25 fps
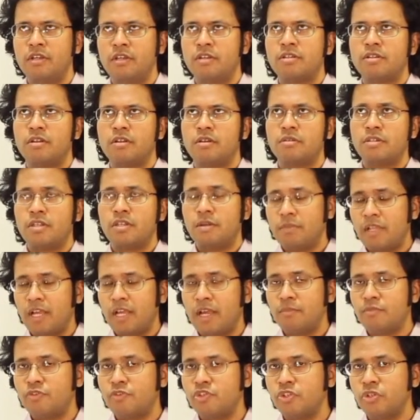So
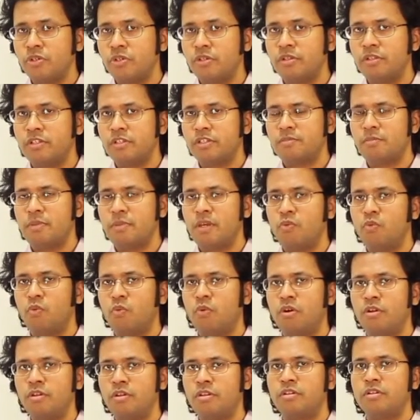sometimes journals may
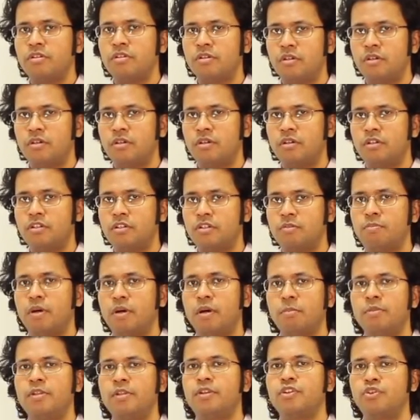want to
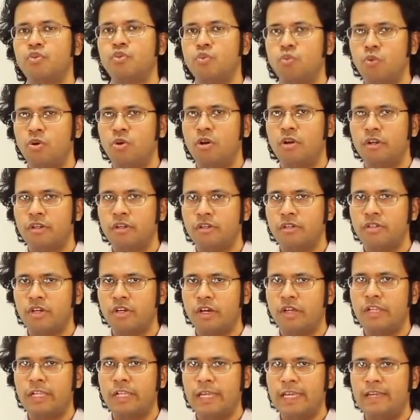publish work
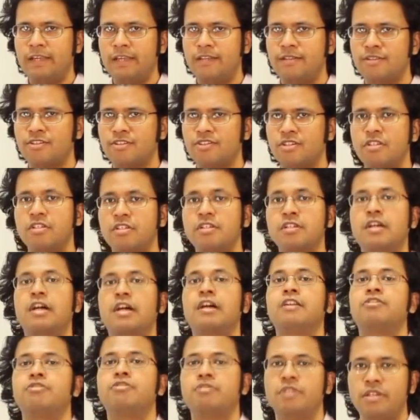done in certain
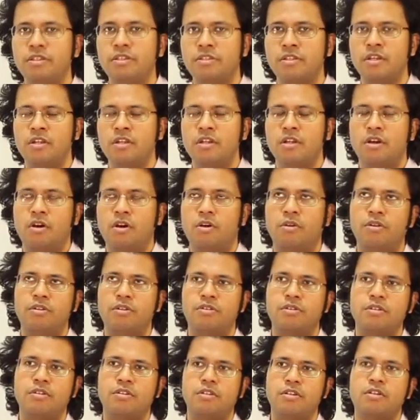countries or
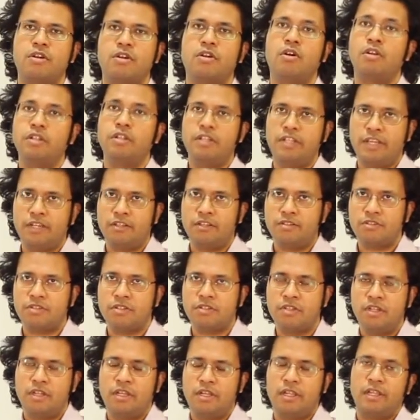in certain
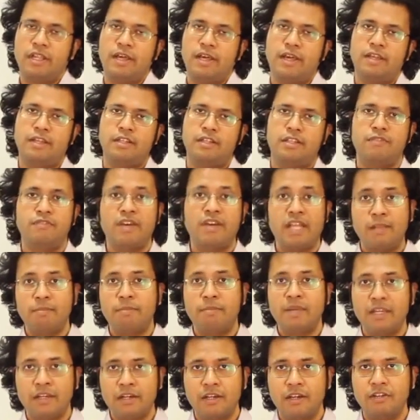contexts, like
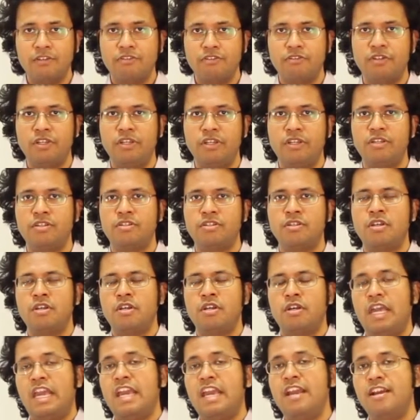developing countries,
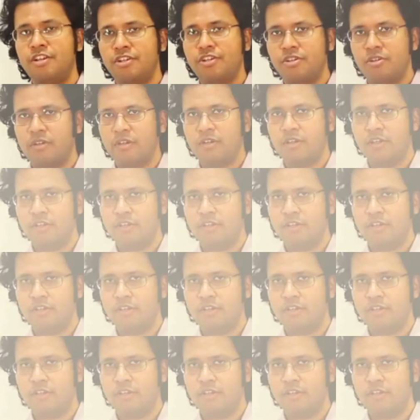Asian